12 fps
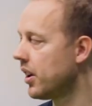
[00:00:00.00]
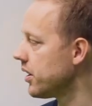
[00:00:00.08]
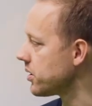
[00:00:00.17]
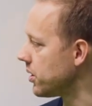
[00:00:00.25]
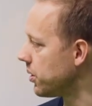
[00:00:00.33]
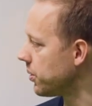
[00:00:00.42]

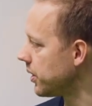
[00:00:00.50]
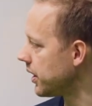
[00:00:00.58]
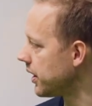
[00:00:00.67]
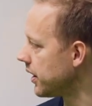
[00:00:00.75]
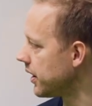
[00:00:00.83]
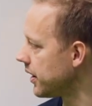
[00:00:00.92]
So
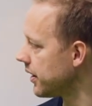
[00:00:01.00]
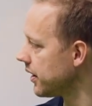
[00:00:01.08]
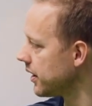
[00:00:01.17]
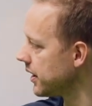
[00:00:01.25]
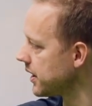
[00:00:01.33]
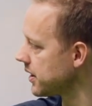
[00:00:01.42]
uh,
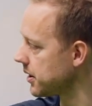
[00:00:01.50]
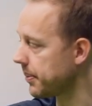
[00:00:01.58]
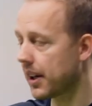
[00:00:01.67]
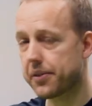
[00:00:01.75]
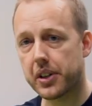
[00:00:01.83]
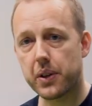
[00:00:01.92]
this is
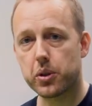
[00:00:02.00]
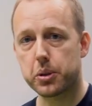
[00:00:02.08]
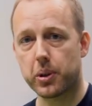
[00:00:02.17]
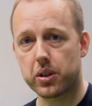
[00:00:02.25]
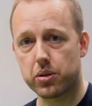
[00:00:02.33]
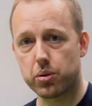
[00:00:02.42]
my favorite
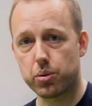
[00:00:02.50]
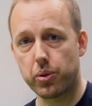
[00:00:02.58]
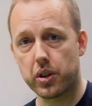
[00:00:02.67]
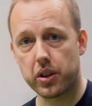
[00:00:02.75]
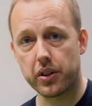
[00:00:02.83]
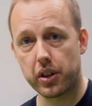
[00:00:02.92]
spot to do
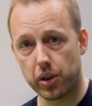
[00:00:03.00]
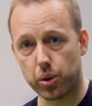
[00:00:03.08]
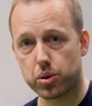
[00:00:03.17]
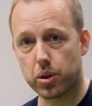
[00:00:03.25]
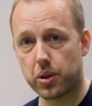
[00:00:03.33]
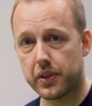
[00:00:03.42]
the, the low
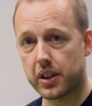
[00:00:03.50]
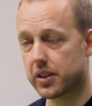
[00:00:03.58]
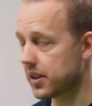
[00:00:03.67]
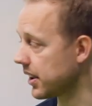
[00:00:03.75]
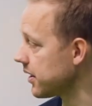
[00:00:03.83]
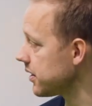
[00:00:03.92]
serve in the
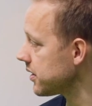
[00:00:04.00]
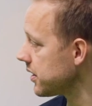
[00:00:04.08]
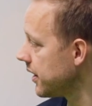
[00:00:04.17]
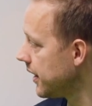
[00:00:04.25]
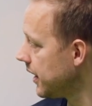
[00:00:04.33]
singles.